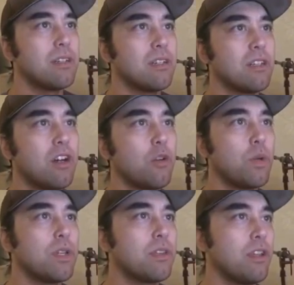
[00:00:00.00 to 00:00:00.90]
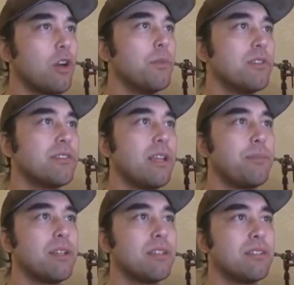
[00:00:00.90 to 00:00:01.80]
Along with Homo
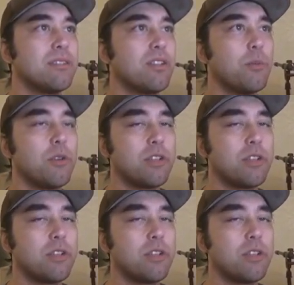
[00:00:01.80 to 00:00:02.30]
sapiens, Homo